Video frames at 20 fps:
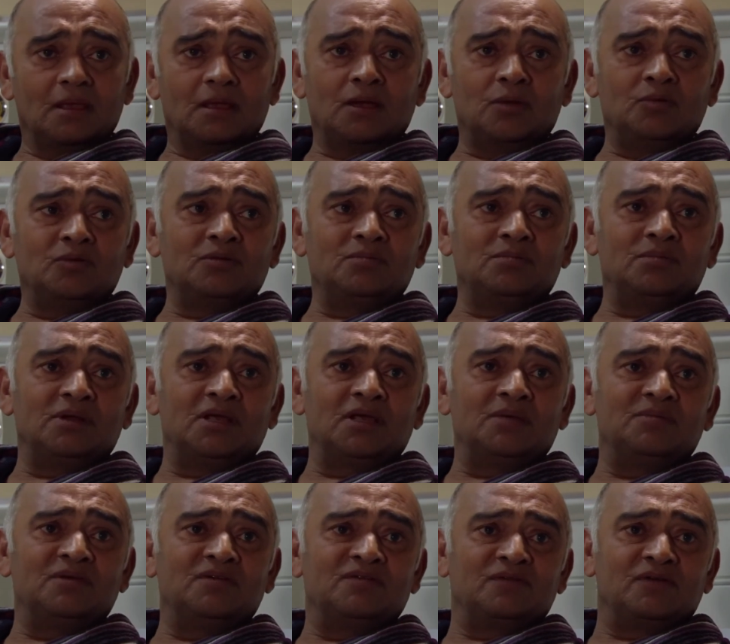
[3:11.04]
I wouldn't
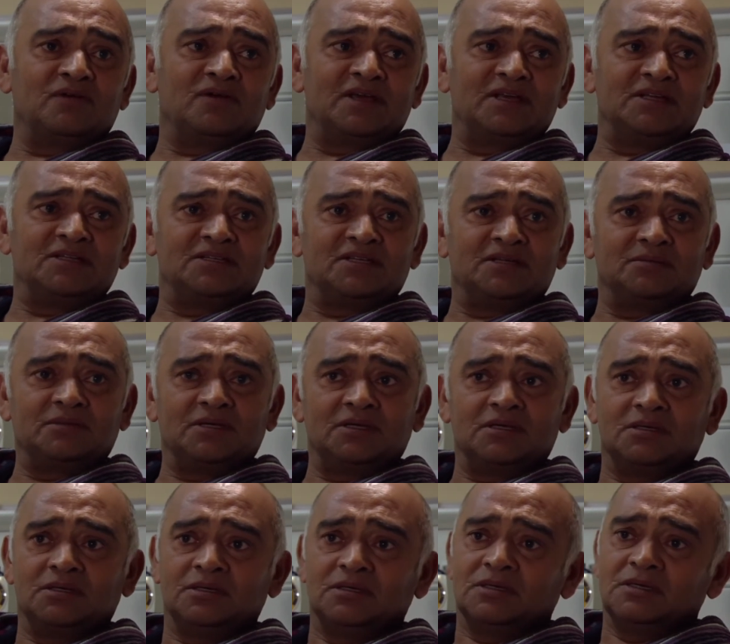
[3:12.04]
blame you for hating me.
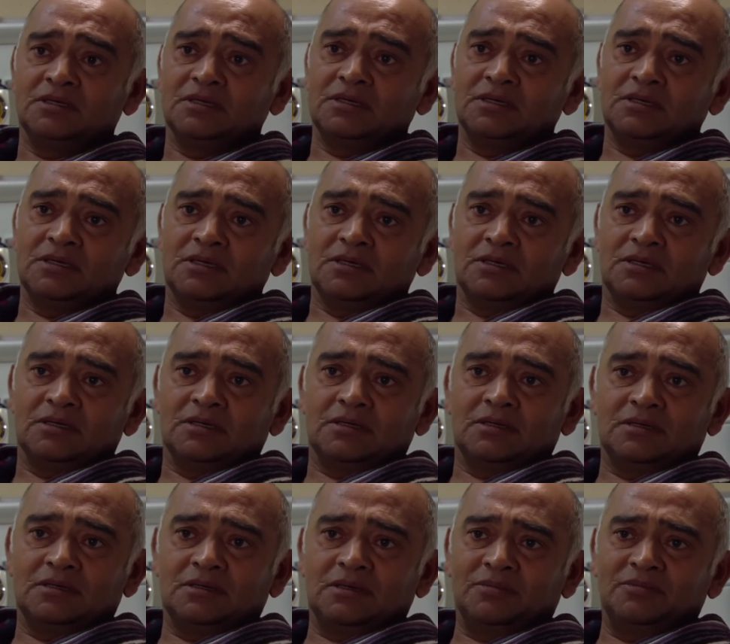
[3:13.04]

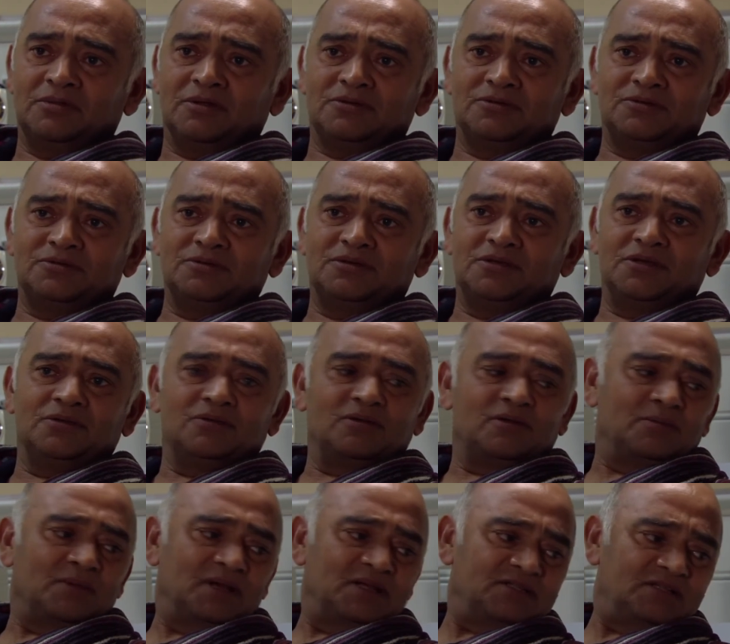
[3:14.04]
I'm not too keen
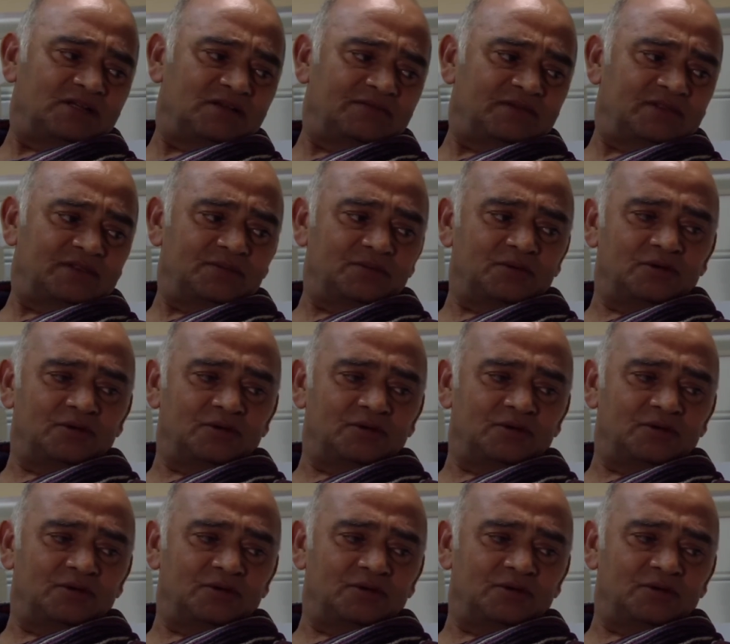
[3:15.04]
on myself at the